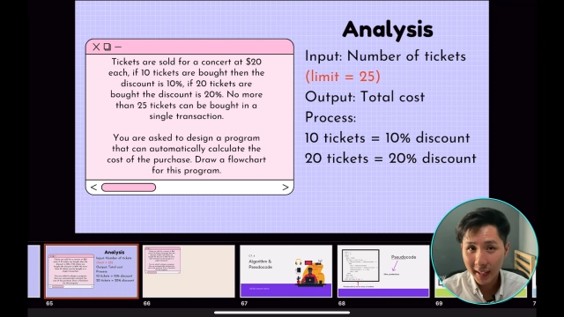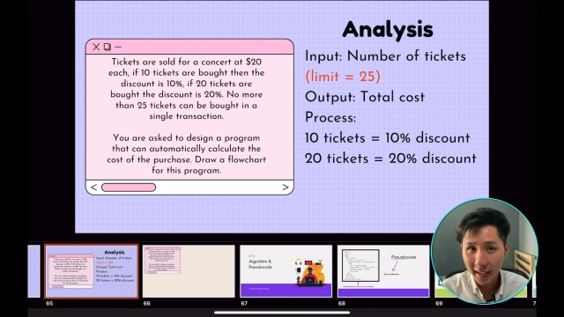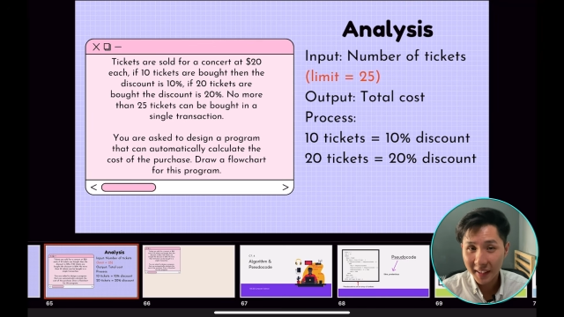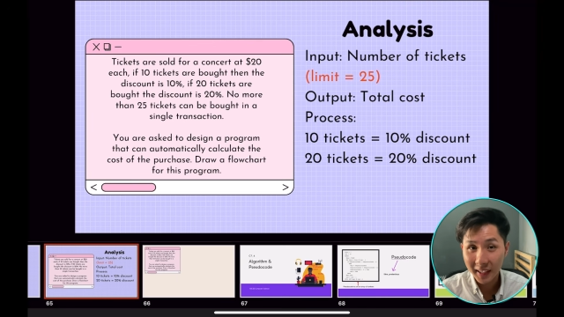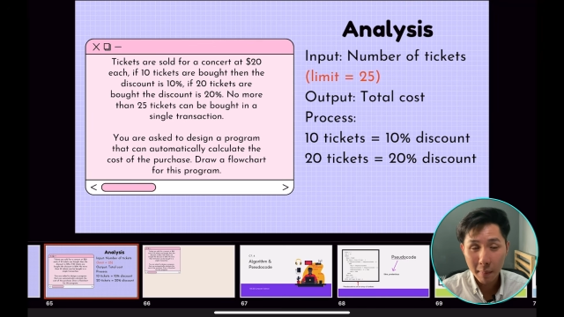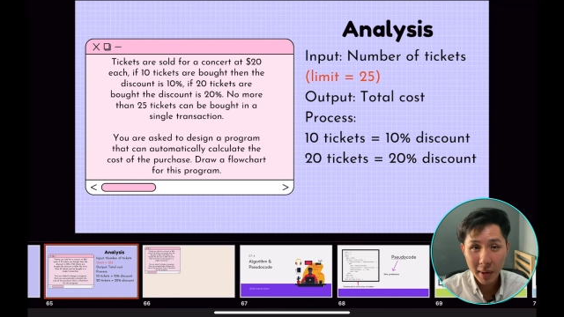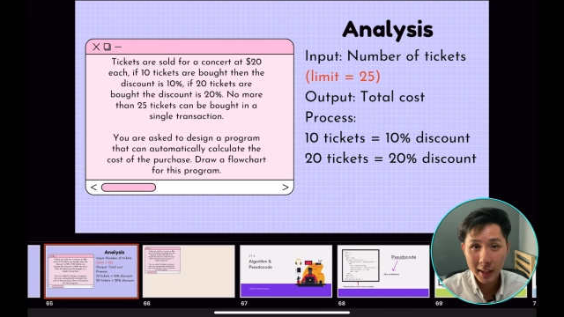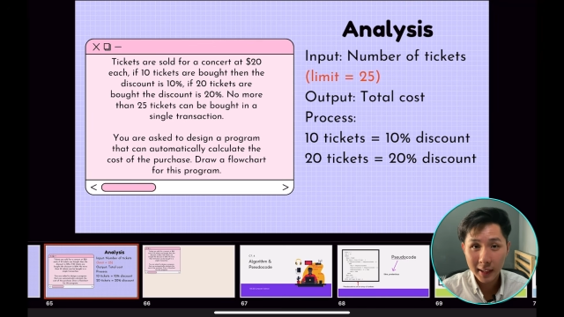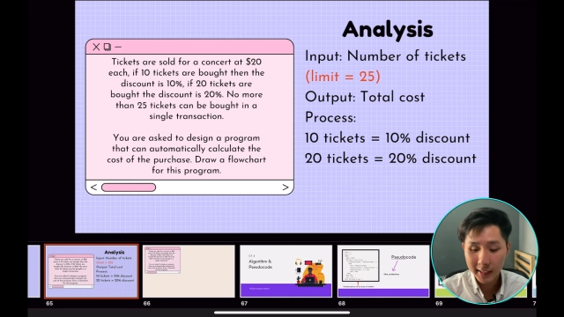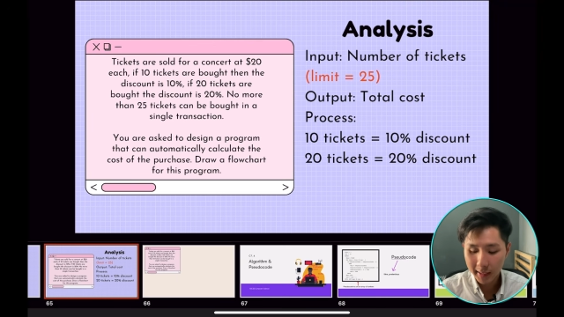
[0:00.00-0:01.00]
and the limit
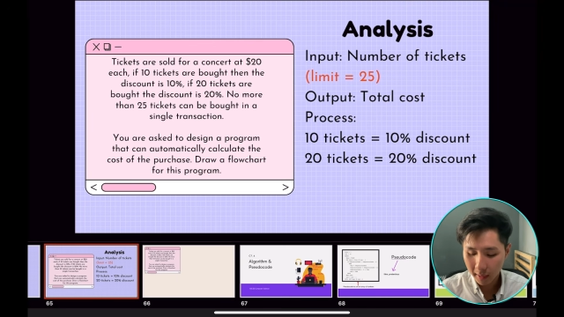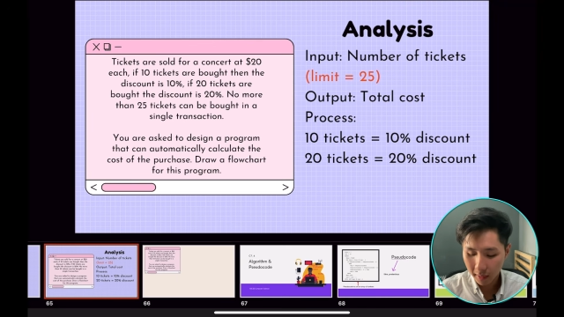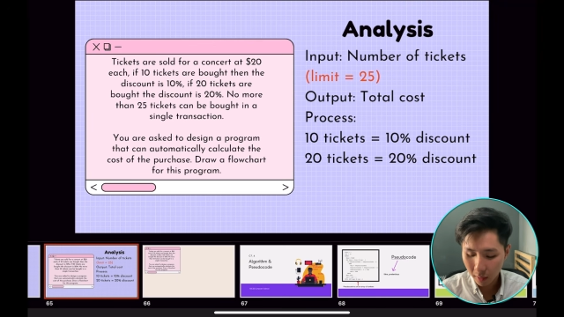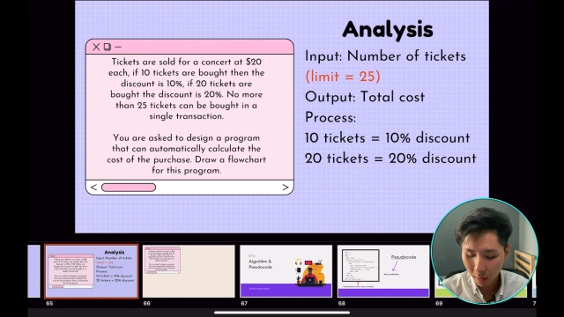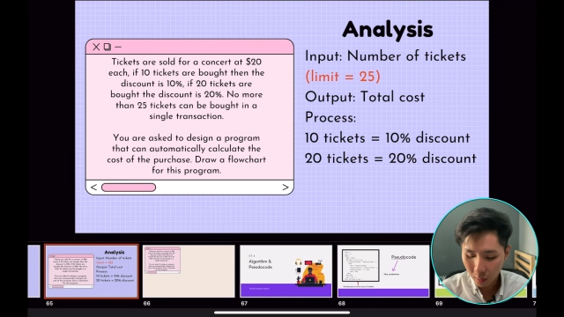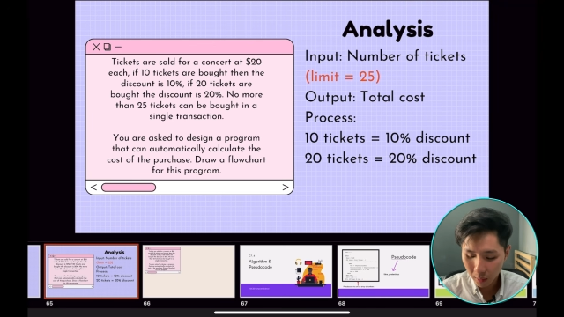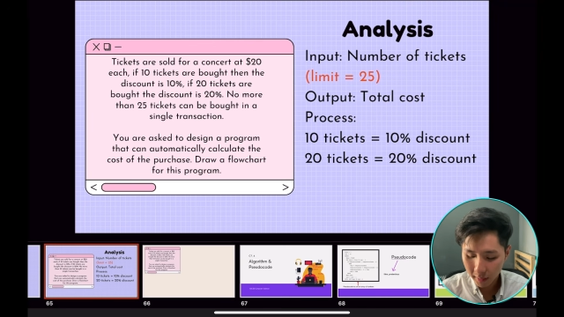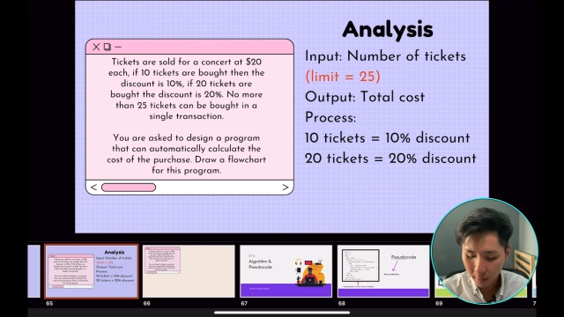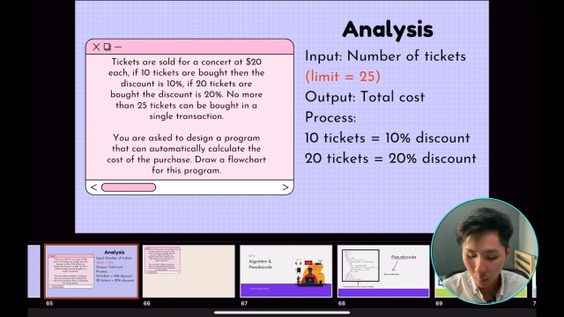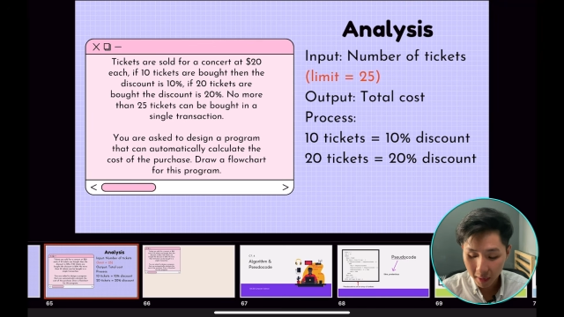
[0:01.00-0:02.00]
is
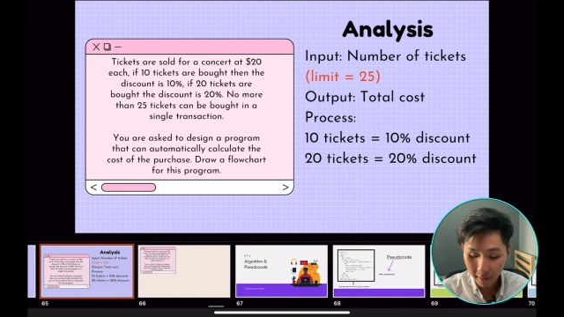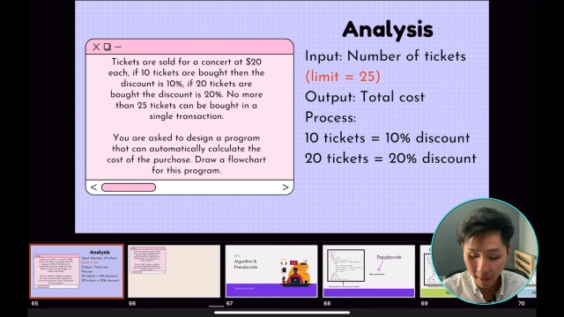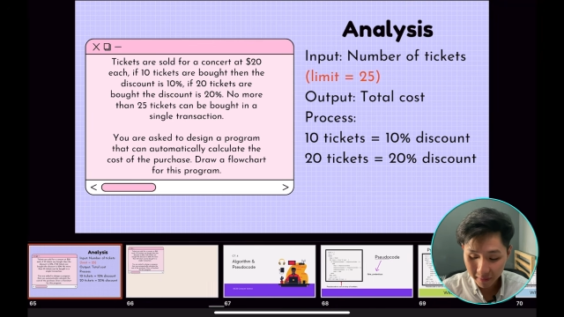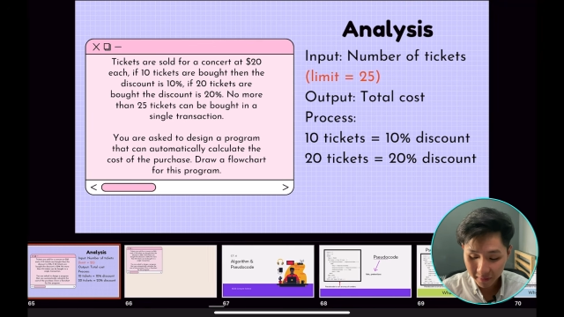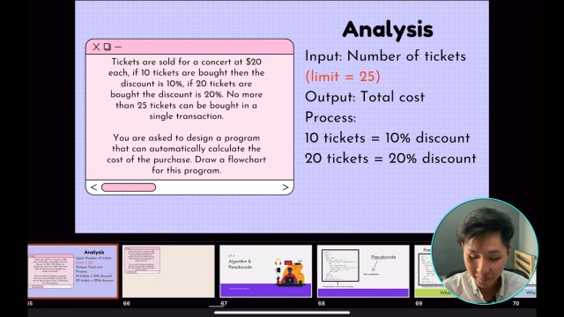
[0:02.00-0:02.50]
25.